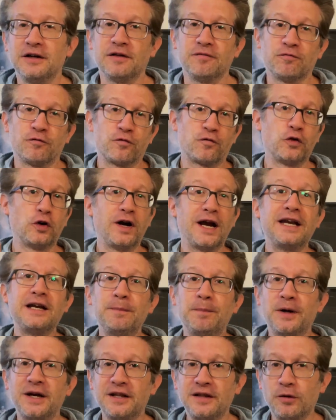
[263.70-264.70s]
For
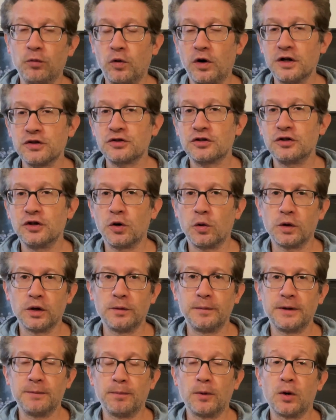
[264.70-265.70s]
anybody that wants to know a
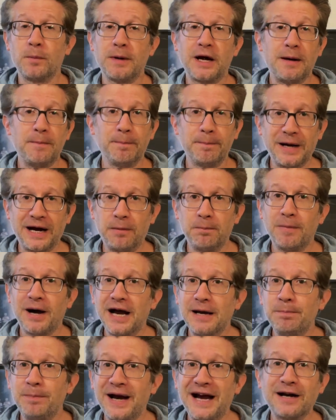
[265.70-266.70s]
little bit more about
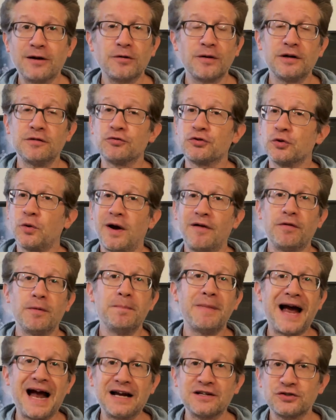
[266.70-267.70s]
my background, so I have a
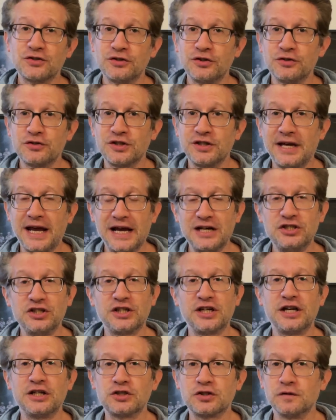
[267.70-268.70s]
master's in
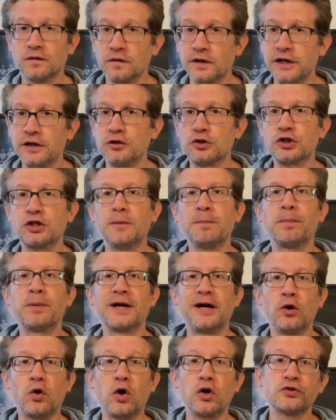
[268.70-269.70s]
educational leadership, but
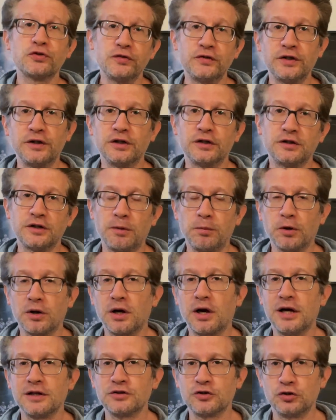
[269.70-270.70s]
I also did a double
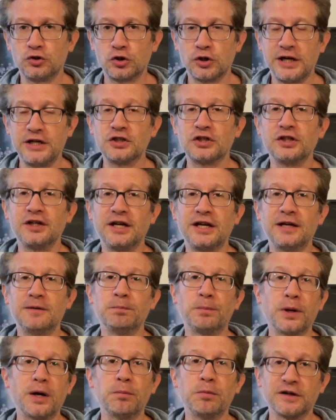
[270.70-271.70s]
concentration in
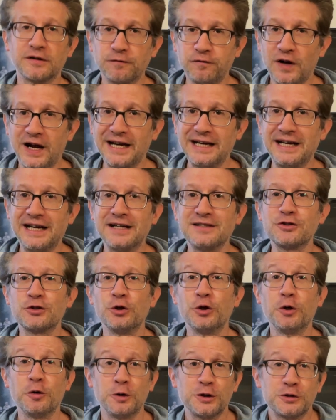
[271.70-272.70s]
public finance,
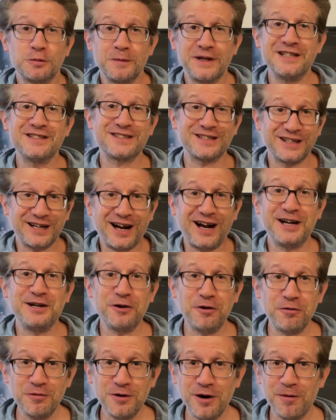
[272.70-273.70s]
which means that I
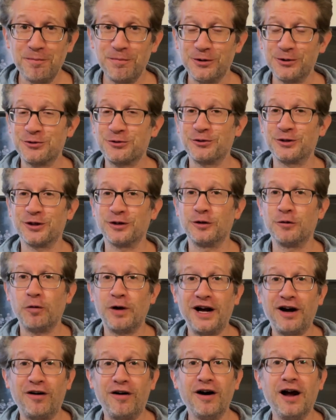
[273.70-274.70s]
know numbers really
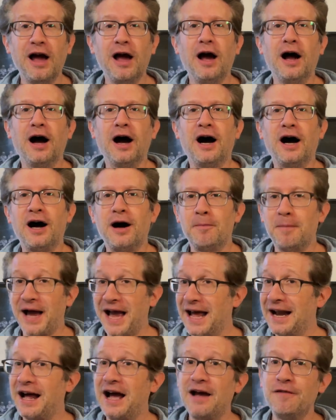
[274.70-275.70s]
well.
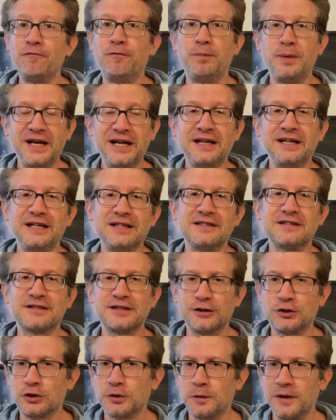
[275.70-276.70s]
And I've been in
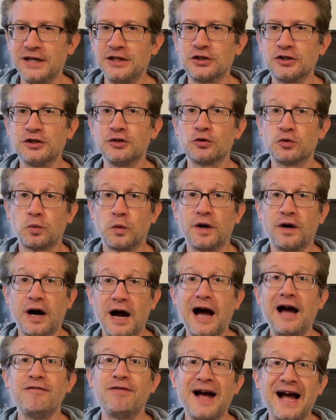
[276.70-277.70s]
situations where
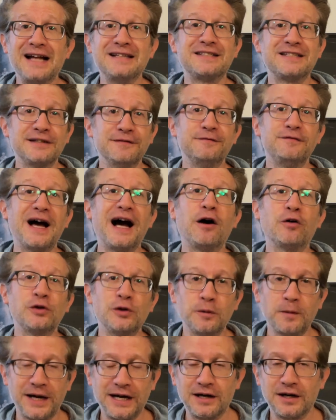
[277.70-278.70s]
I've had to
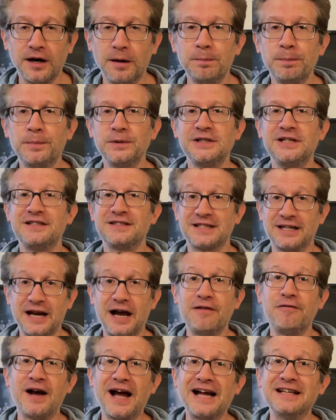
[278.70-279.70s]
evaluate companies and
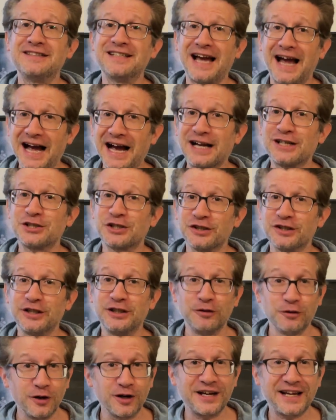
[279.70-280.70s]
I've had to actually
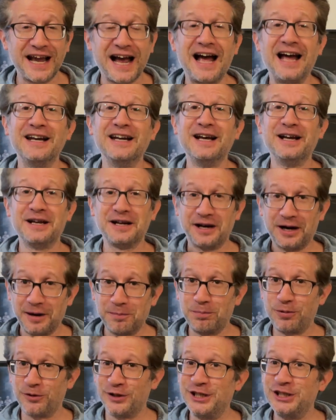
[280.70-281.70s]
look at
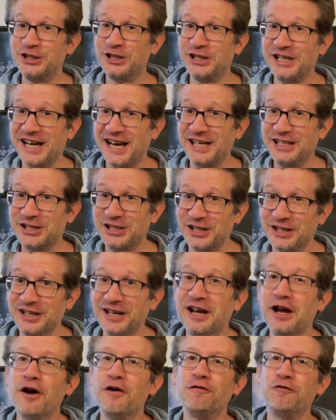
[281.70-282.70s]
appreciation
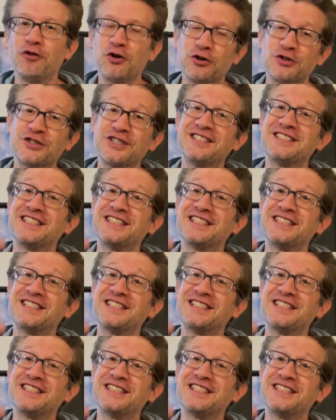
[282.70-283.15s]
versus